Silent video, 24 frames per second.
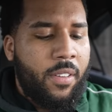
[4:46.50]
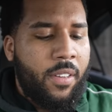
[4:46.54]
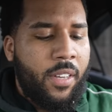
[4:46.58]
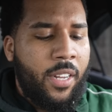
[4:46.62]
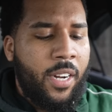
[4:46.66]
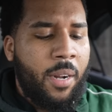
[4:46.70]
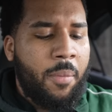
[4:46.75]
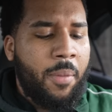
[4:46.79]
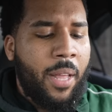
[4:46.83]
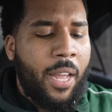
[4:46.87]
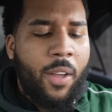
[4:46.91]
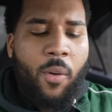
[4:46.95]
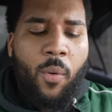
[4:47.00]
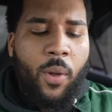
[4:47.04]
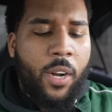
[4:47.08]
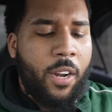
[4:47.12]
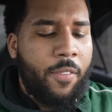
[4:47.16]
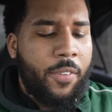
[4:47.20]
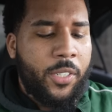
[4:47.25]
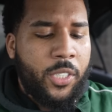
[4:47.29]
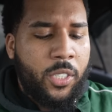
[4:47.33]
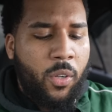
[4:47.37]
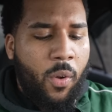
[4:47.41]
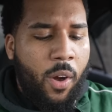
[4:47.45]
And I'm like,
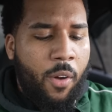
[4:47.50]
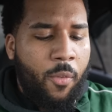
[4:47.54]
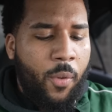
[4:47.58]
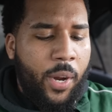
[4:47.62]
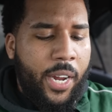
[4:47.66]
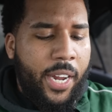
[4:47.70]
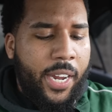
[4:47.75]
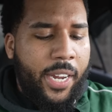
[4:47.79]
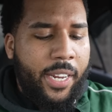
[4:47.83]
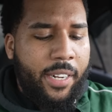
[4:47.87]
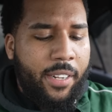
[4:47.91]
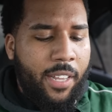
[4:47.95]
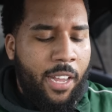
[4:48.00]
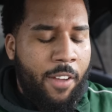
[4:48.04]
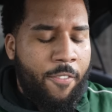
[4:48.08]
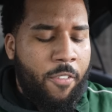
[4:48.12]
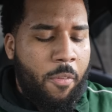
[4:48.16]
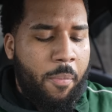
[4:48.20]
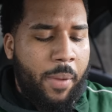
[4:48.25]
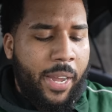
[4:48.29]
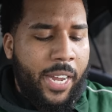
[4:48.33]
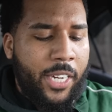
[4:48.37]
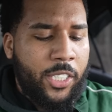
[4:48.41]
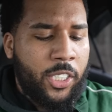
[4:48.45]
whatever. So I read the
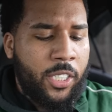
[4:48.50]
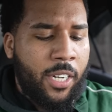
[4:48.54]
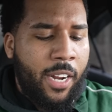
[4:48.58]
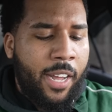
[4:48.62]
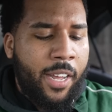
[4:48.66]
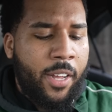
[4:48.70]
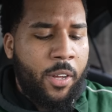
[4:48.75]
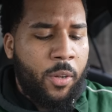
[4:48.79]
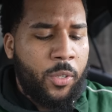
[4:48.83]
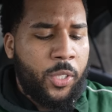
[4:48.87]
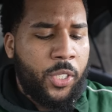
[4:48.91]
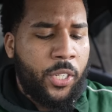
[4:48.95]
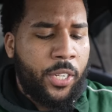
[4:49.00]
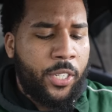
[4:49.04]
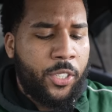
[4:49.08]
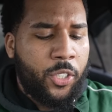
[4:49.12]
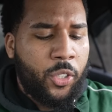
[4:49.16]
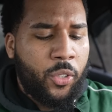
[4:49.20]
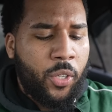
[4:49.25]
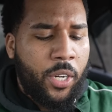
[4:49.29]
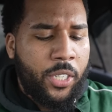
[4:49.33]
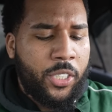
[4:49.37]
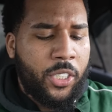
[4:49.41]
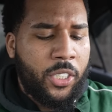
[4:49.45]
information. I go to
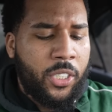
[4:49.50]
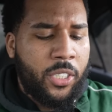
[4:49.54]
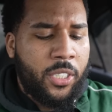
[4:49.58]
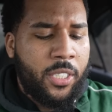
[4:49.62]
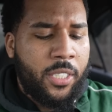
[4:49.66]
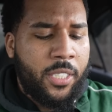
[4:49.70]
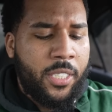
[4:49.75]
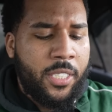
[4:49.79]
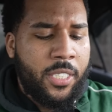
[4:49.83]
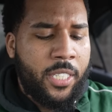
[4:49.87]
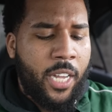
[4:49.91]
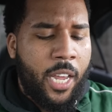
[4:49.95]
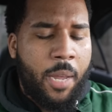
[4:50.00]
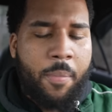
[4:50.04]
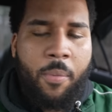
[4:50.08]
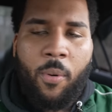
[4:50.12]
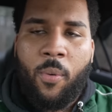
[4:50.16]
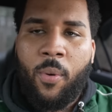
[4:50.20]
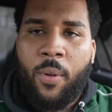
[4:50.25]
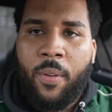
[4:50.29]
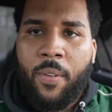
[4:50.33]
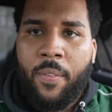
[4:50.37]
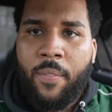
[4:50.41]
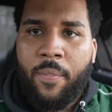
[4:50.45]
instructions to
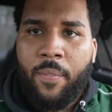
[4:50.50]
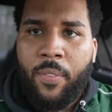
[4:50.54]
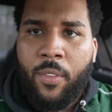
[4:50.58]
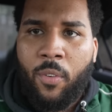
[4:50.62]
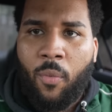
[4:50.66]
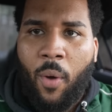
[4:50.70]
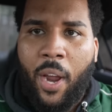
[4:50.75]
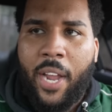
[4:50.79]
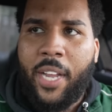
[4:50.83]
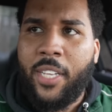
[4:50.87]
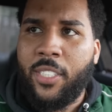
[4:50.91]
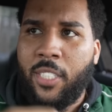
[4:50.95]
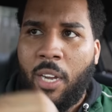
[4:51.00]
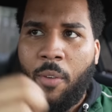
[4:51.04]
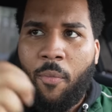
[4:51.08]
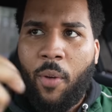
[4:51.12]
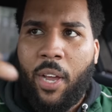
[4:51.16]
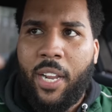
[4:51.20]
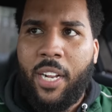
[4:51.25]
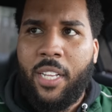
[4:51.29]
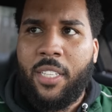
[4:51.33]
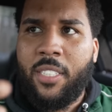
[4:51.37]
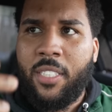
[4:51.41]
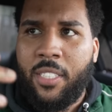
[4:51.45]
disable, right? Because I'm
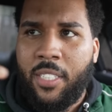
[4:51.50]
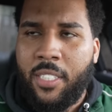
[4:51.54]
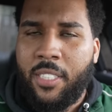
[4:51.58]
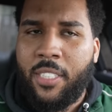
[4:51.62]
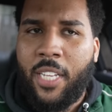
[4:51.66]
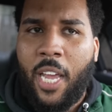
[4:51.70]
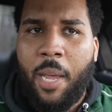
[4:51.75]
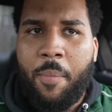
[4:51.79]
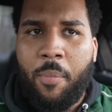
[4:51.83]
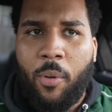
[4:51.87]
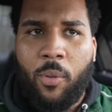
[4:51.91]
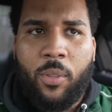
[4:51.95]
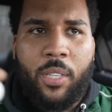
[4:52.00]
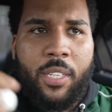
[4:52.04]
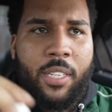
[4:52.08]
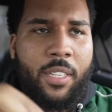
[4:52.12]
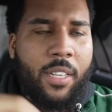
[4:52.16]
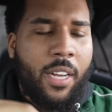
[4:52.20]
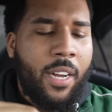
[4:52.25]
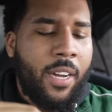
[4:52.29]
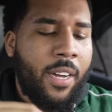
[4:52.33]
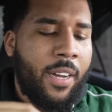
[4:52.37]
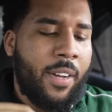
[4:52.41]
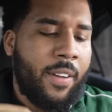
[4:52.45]
ready to disable
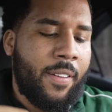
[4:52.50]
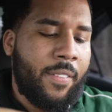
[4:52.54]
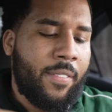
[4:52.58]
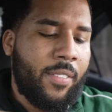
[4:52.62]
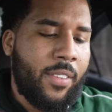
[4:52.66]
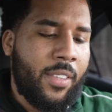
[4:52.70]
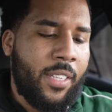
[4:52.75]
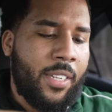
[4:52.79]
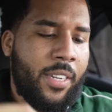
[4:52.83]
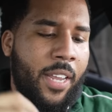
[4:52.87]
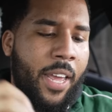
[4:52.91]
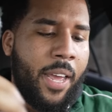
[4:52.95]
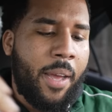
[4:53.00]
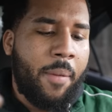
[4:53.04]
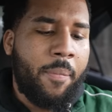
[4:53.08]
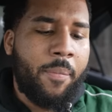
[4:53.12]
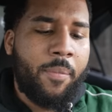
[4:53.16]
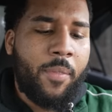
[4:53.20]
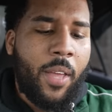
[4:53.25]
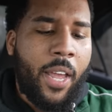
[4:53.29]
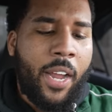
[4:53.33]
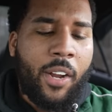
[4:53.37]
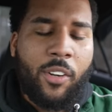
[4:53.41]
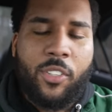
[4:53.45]
the
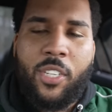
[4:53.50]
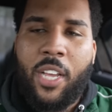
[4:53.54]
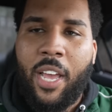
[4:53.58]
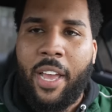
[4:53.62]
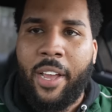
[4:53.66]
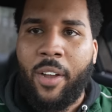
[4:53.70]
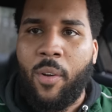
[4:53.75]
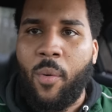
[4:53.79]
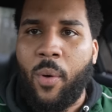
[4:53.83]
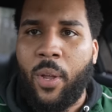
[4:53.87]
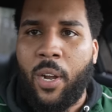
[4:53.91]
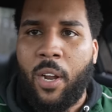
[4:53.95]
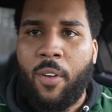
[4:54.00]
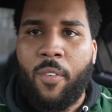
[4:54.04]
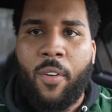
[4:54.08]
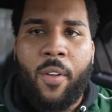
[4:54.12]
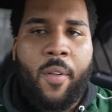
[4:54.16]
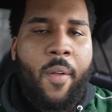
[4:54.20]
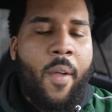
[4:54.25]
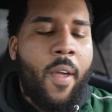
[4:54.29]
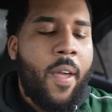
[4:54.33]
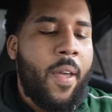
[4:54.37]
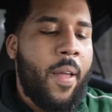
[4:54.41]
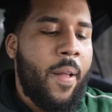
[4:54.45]
damn AirTag or
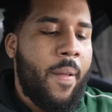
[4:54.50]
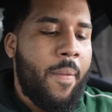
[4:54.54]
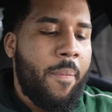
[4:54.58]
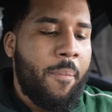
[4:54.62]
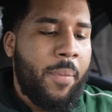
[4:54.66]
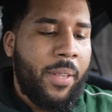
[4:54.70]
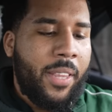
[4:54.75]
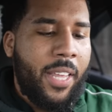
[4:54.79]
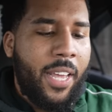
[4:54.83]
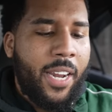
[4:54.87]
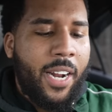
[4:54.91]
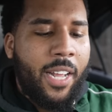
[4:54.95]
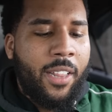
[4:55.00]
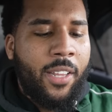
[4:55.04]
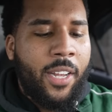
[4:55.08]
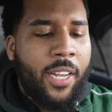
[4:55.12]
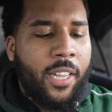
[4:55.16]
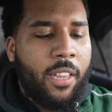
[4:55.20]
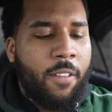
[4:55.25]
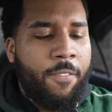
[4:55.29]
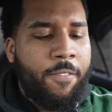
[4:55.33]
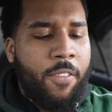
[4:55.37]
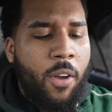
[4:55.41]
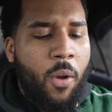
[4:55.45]
whatever. But then I
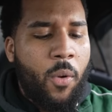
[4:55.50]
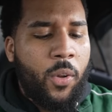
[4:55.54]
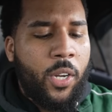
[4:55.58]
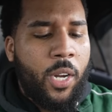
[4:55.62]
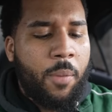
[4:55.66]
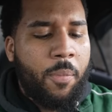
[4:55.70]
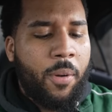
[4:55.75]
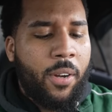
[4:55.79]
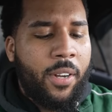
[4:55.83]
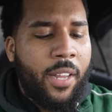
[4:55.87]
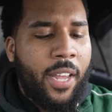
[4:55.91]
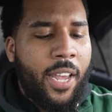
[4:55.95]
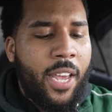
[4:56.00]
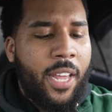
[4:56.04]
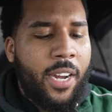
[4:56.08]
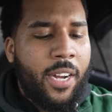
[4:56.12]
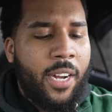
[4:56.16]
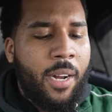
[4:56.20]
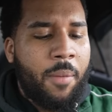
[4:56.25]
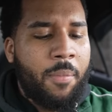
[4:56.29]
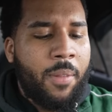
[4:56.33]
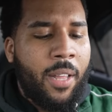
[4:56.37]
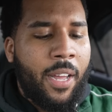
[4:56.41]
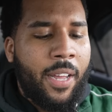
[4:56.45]
look at the phone number and again,
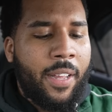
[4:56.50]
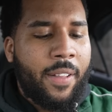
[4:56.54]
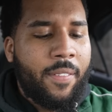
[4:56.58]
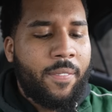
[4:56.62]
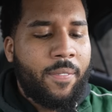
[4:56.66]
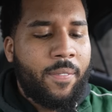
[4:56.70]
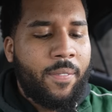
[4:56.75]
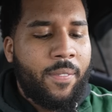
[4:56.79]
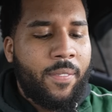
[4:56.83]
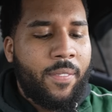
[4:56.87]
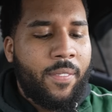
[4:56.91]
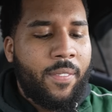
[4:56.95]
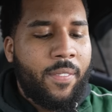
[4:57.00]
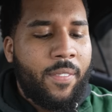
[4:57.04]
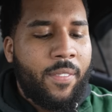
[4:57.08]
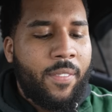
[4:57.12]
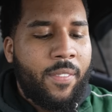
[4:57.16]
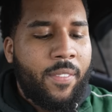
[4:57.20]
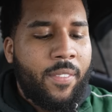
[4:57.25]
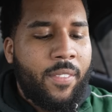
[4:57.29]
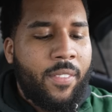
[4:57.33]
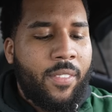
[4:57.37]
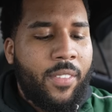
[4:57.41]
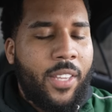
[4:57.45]
and I'm like,
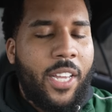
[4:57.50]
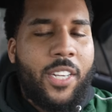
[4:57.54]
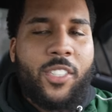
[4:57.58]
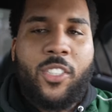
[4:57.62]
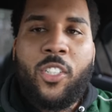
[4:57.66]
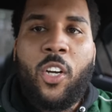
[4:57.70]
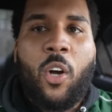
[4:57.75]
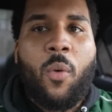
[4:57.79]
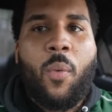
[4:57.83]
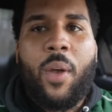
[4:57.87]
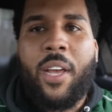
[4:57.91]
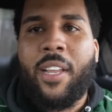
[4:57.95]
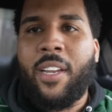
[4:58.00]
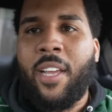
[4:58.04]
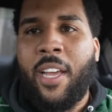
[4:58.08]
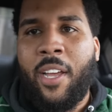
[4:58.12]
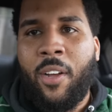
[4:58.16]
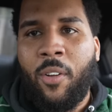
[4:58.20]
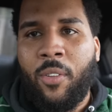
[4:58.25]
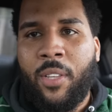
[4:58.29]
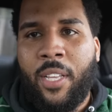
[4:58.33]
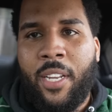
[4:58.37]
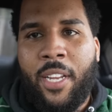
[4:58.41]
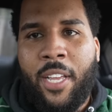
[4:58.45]
There's no way in
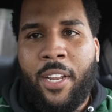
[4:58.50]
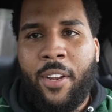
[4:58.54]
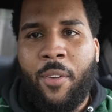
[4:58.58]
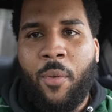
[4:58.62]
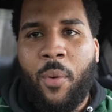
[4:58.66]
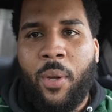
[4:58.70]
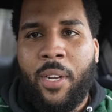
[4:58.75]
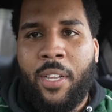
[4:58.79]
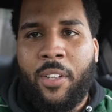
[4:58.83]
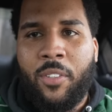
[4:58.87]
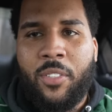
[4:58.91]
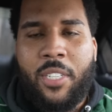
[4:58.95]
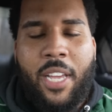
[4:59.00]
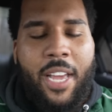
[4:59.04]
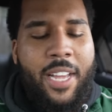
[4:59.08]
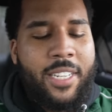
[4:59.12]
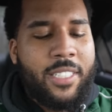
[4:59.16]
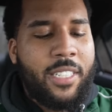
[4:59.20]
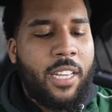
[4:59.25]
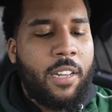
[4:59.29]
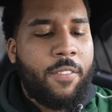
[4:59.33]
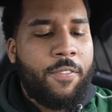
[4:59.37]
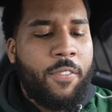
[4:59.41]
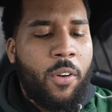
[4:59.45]
hell that anyone else
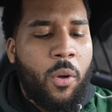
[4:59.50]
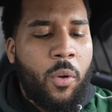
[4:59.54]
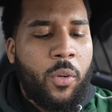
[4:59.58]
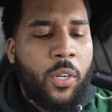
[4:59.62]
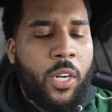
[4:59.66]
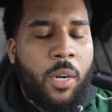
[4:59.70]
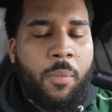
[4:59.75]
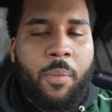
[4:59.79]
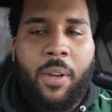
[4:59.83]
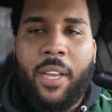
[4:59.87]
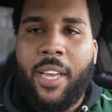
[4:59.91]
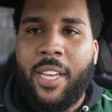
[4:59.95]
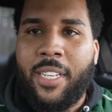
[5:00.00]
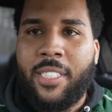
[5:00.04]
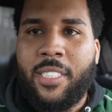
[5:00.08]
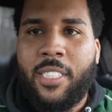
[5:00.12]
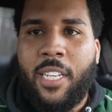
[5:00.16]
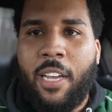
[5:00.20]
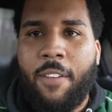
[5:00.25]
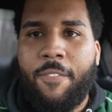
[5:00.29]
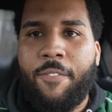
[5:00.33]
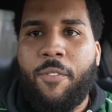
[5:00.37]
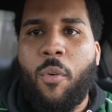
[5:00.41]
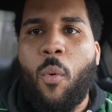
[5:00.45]
has that phone number
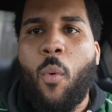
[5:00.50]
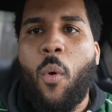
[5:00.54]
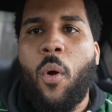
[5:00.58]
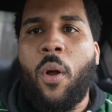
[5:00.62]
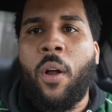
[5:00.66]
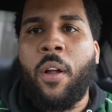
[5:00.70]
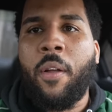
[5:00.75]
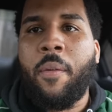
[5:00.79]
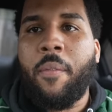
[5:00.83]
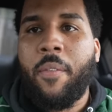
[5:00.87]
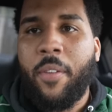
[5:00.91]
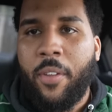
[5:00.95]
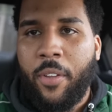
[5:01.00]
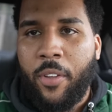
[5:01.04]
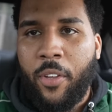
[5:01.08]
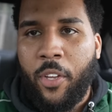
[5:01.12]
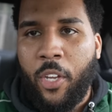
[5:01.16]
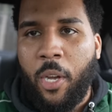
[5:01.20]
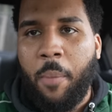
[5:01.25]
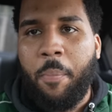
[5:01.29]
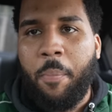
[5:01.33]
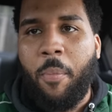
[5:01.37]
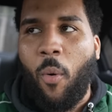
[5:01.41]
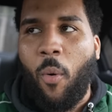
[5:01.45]
except for
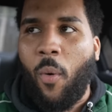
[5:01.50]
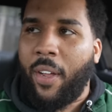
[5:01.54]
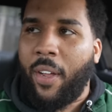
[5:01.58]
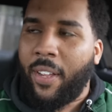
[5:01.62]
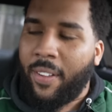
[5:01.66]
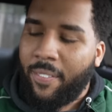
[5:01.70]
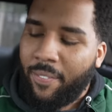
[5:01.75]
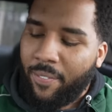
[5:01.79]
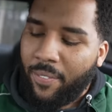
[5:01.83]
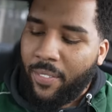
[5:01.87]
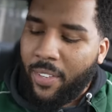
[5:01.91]
your boy.